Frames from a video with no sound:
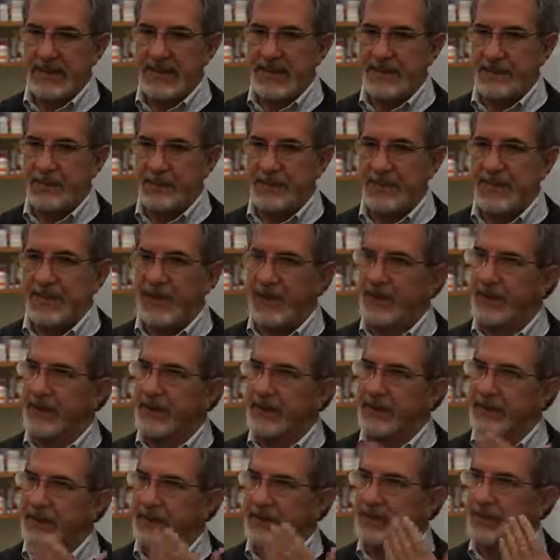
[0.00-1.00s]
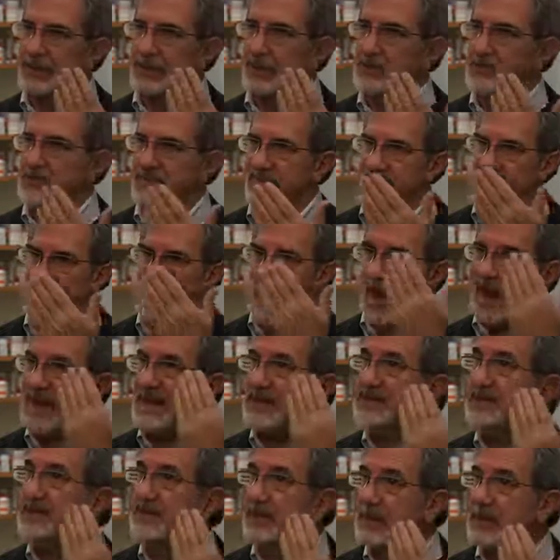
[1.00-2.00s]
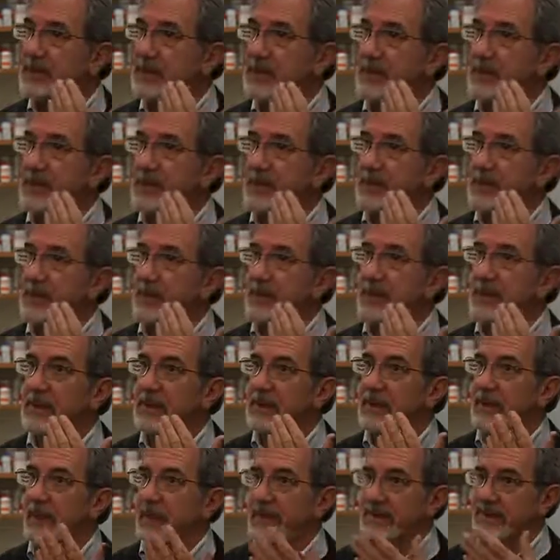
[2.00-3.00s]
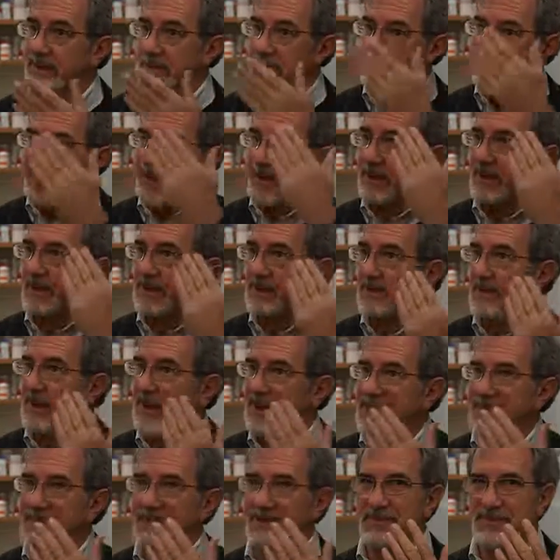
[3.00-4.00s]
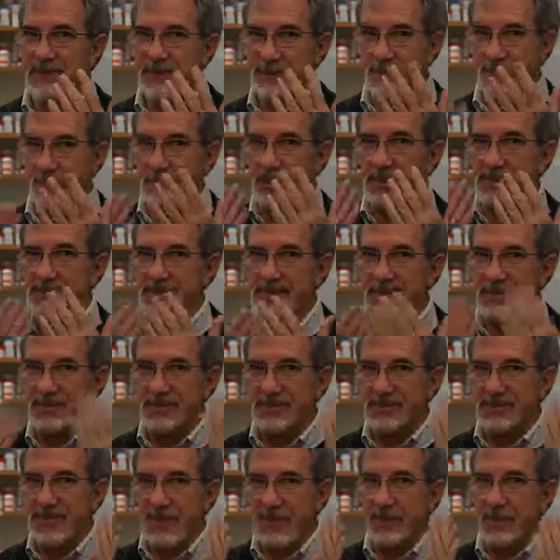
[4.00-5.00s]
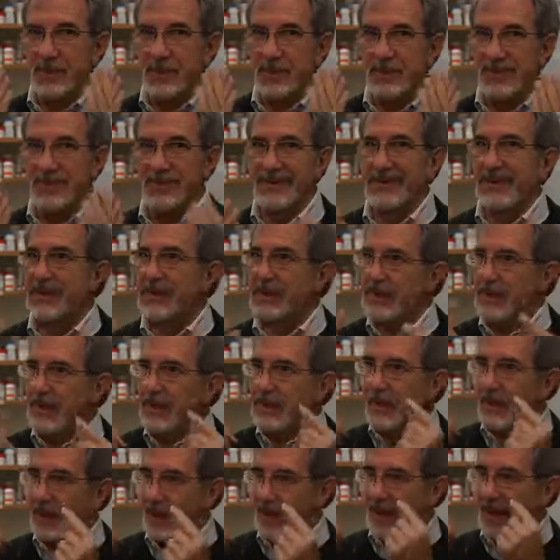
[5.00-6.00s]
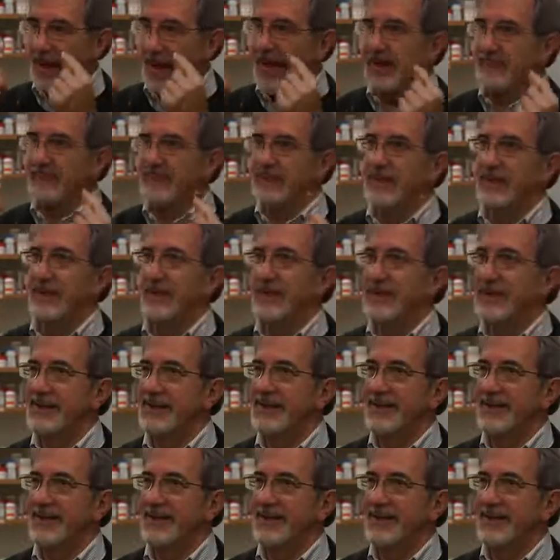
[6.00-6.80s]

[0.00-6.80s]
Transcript: We're thinking in terms of a mask, like the black mask that people use to sleep with, and have the